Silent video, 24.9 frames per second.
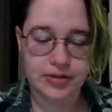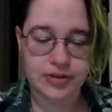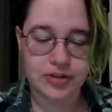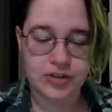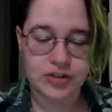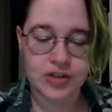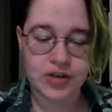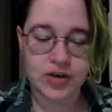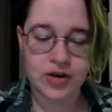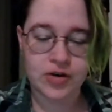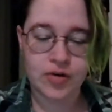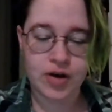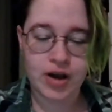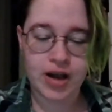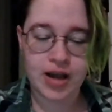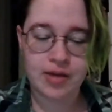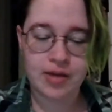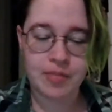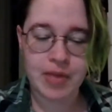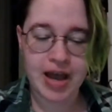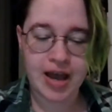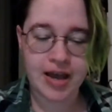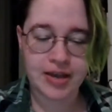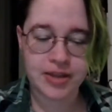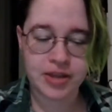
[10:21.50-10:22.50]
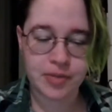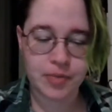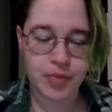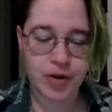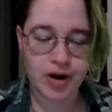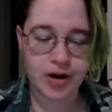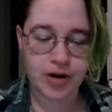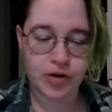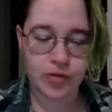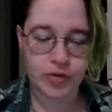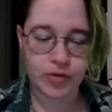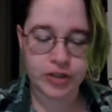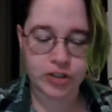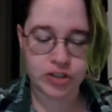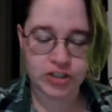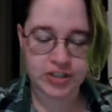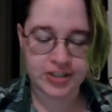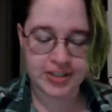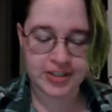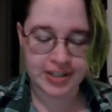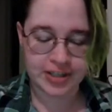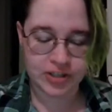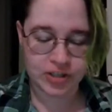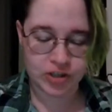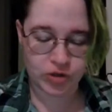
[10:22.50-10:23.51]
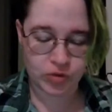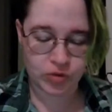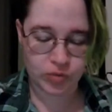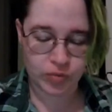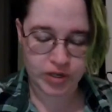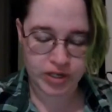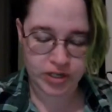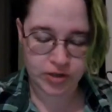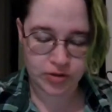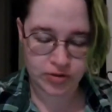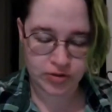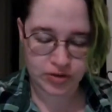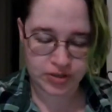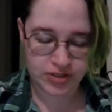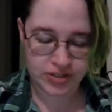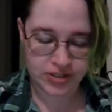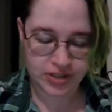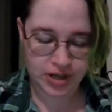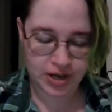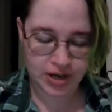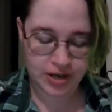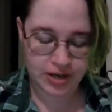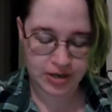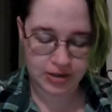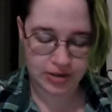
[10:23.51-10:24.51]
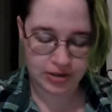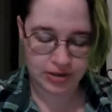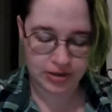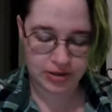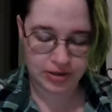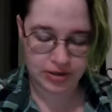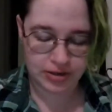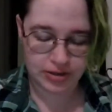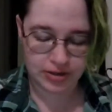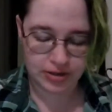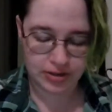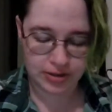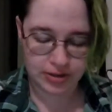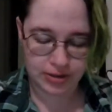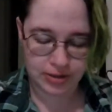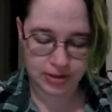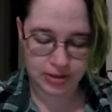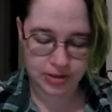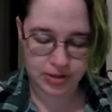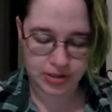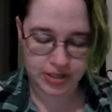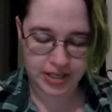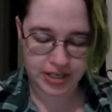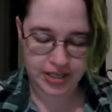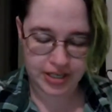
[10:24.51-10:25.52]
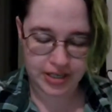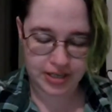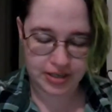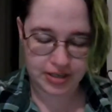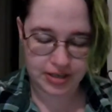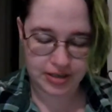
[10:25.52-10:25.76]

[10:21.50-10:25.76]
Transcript: So I'm at the part where she says her window does not look